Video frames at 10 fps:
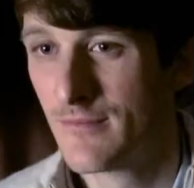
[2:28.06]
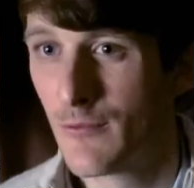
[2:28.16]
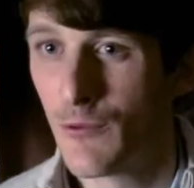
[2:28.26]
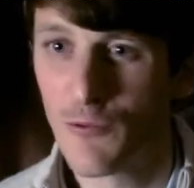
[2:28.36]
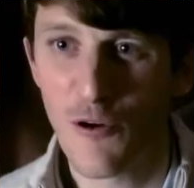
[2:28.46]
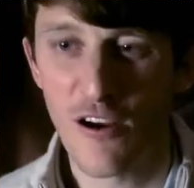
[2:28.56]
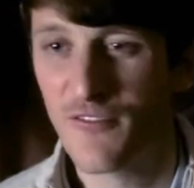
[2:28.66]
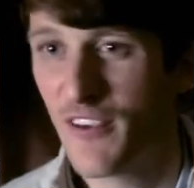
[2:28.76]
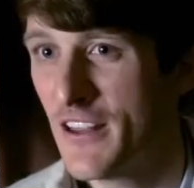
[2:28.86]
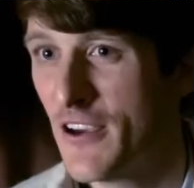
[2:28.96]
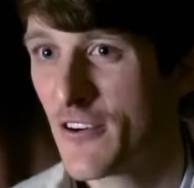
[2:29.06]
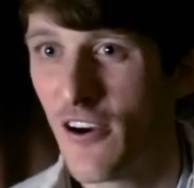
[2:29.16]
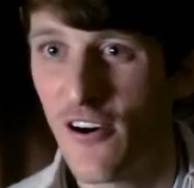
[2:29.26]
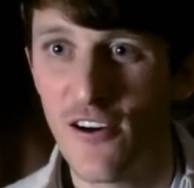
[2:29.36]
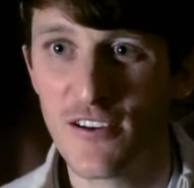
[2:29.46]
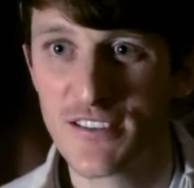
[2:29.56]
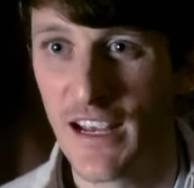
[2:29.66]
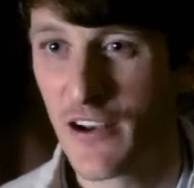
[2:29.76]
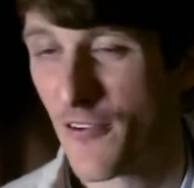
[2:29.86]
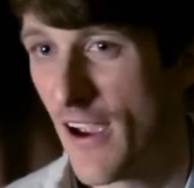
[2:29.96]
When we're on video calls,
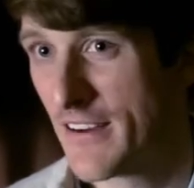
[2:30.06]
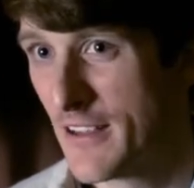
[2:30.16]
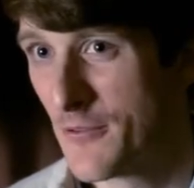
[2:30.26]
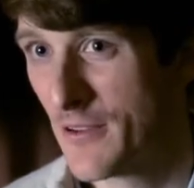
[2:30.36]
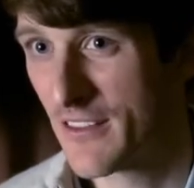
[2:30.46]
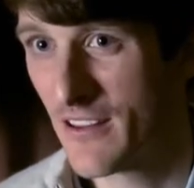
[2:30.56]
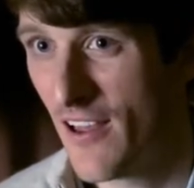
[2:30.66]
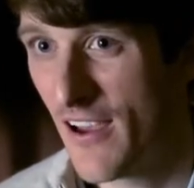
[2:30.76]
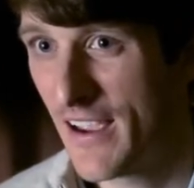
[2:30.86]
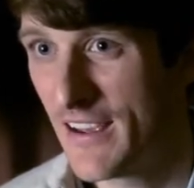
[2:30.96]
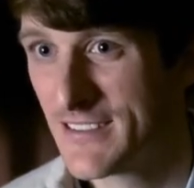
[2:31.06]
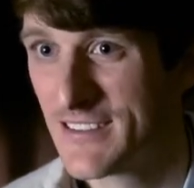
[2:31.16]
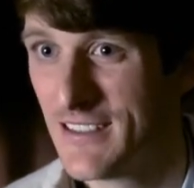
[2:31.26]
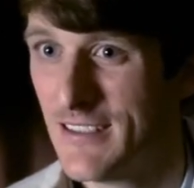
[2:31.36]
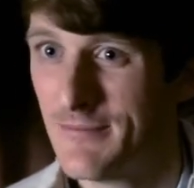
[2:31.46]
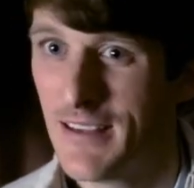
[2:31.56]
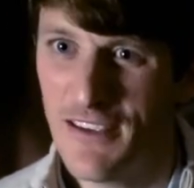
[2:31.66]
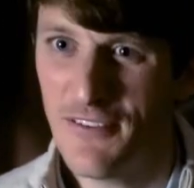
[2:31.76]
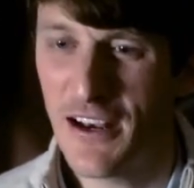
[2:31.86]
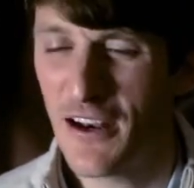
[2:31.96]
interacting with clients, even